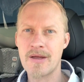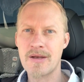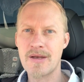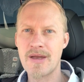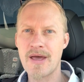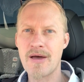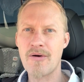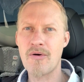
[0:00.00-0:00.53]

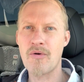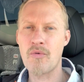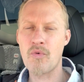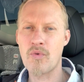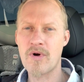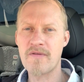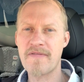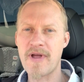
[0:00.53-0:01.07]
Now,
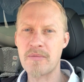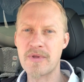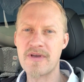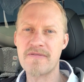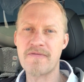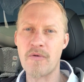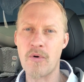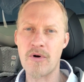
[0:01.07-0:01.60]
we're a family
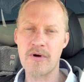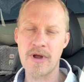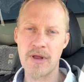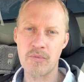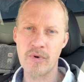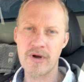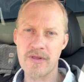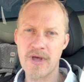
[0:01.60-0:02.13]
of 4,
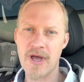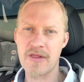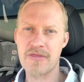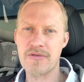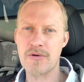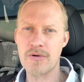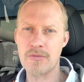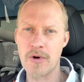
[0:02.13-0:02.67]
and where that
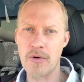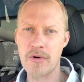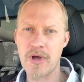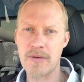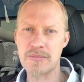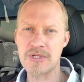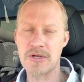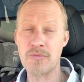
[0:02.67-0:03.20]
third row
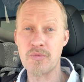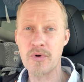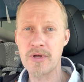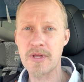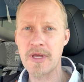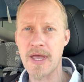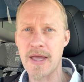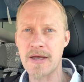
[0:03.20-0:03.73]
comes in
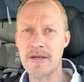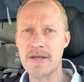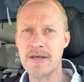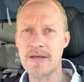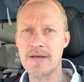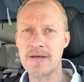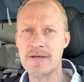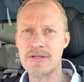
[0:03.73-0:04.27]
really
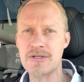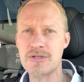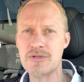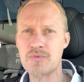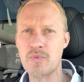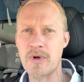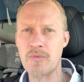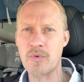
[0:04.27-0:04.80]
handy
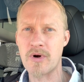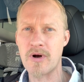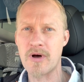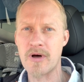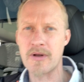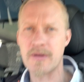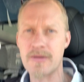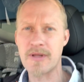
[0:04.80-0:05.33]
is when we're
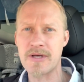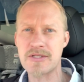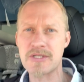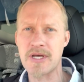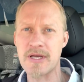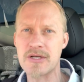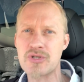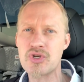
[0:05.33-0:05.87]
on, let's
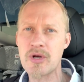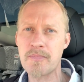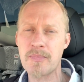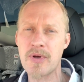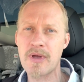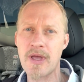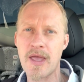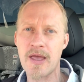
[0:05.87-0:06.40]
say, a trip
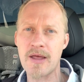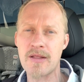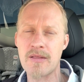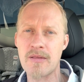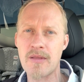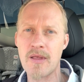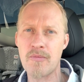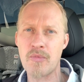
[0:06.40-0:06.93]

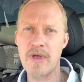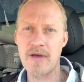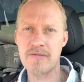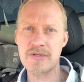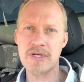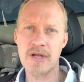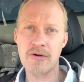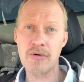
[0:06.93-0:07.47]
and we have a
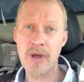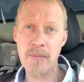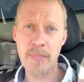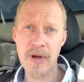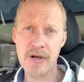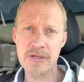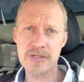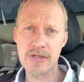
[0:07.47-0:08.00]
set of
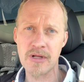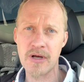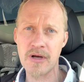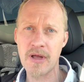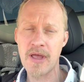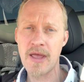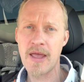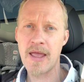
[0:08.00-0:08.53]
grandparents
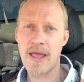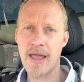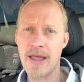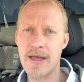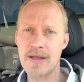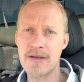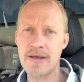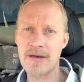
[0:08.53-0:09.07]
along,
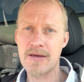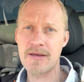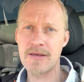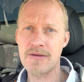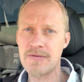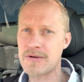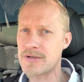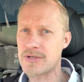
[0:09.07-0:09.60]
and
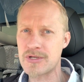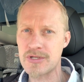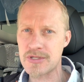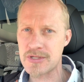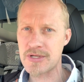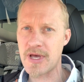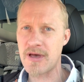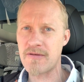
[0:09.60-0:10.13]
you can
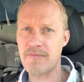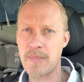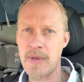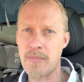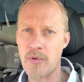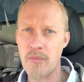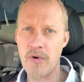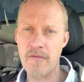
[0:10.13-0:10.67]
just have
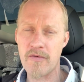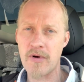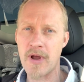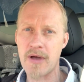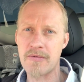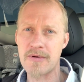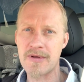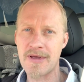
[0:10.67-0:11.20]
people move
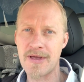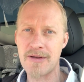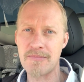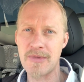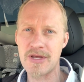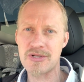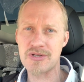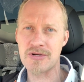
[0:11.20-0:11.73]
around and
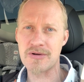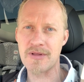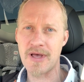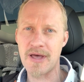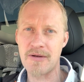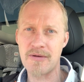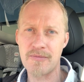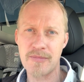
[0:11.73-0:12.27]
make sure
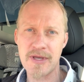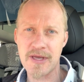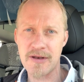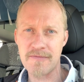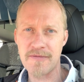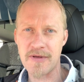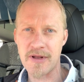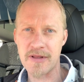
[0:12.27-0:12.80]
that we
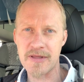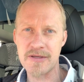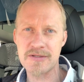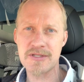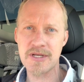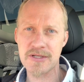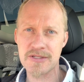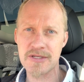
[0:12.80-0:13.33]
can fit at
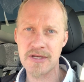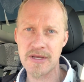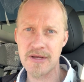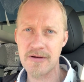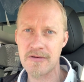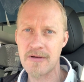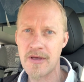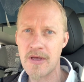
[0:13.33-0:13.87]
least 6 in
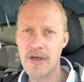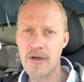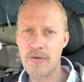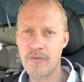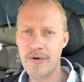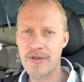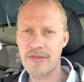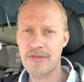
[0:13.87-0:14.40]
here.
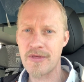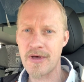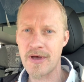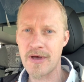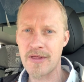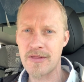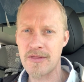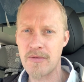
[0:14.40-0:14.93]
With
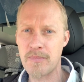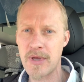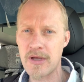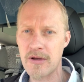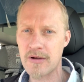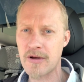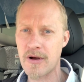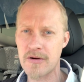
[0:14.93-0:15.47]
the
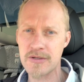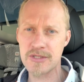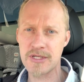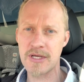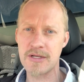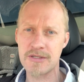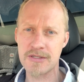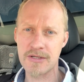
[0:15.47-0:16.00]
bigger car
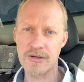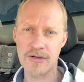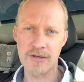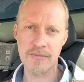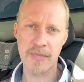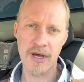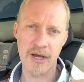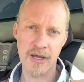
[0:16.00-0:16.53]
seat still
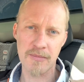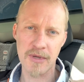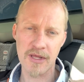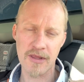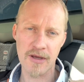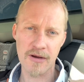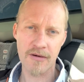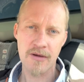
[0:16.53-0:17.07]
behind me
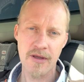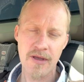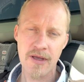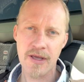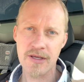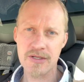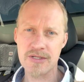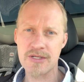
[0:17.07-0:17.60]
there,
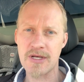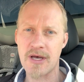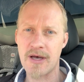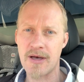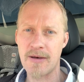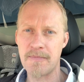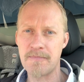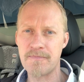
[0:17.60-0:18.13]
it's
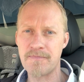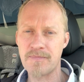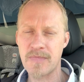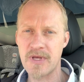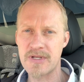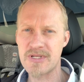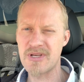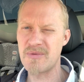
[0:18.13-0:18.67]
going
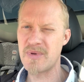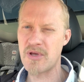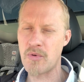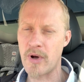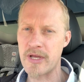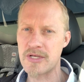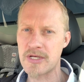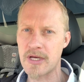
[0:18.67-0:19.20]
to be
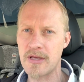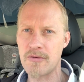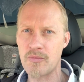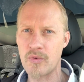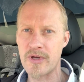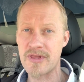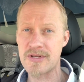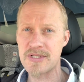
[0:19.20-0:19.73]
quite tight
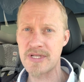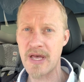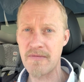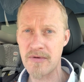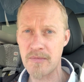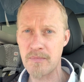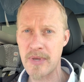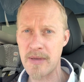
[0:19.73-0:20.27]
with
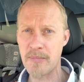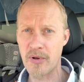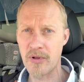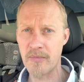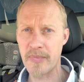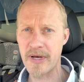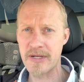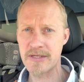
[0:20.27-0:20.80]
7 people,
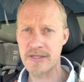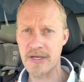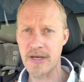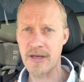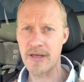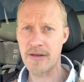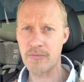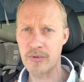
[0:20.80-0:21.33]
but
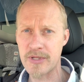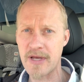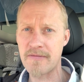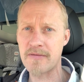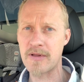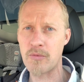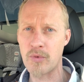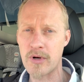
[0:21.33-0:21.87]
it will
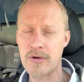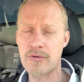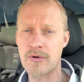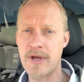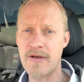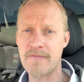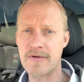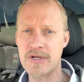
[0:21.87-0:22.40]
definitely work
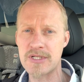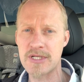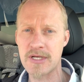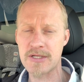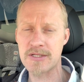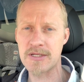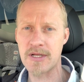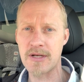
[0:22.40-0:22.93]
great for
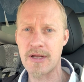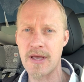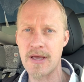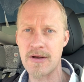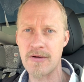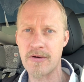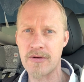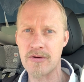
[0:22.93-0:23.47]
6
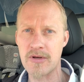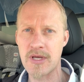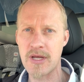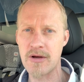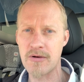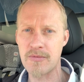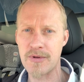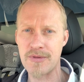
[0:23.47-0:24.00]
and all your
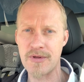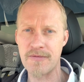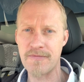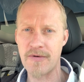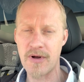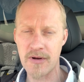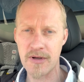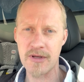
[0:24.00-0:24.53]
gear with the
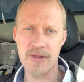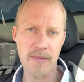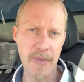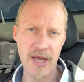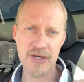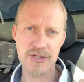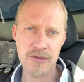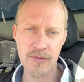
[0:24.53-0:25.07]
frunk and the
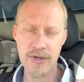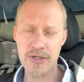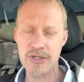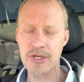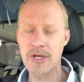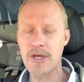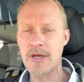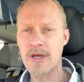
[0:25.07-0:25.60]
back storage.